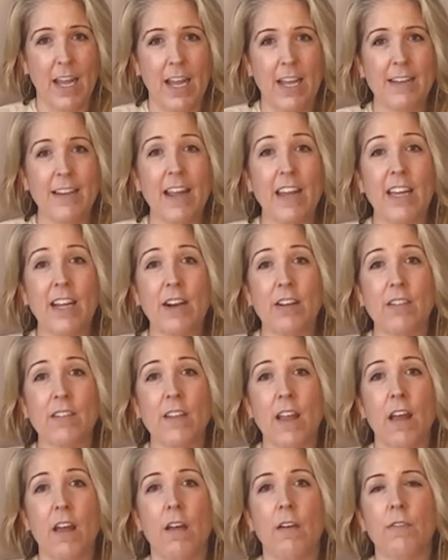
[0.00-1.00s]
telling
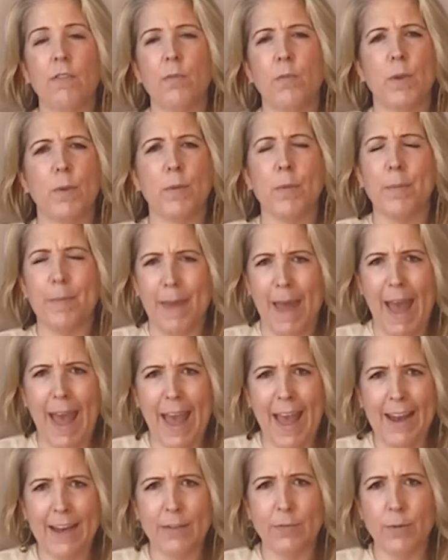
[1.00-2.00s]
ourselves we were
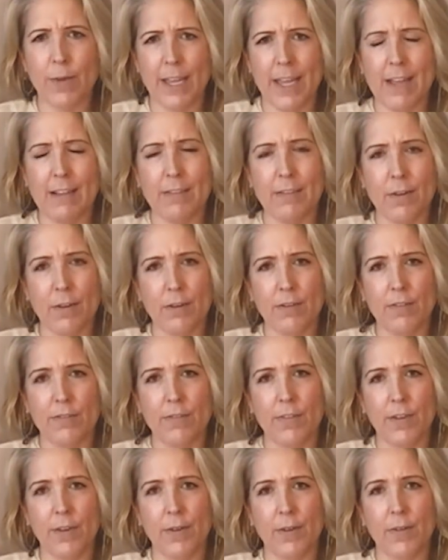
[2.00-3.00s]
bad if we ate certain
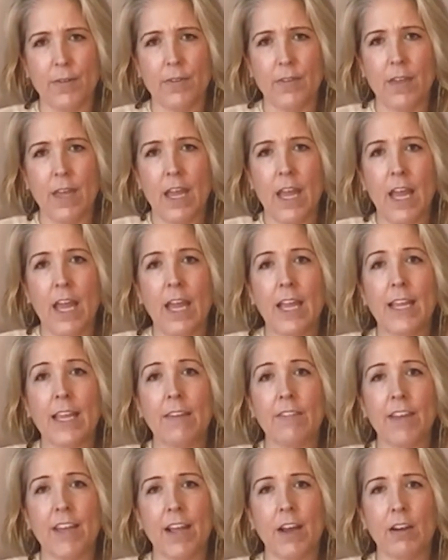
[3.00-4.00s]
foods,
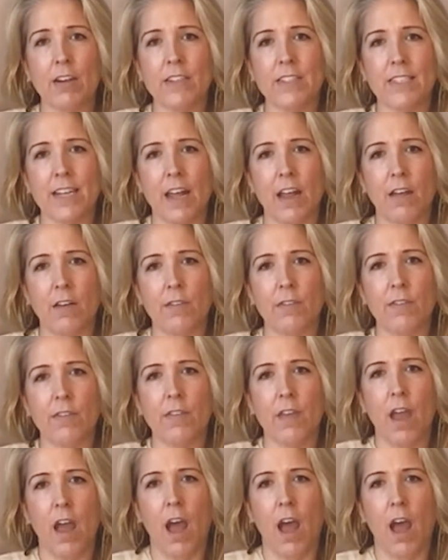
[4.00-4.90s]
giving ourselves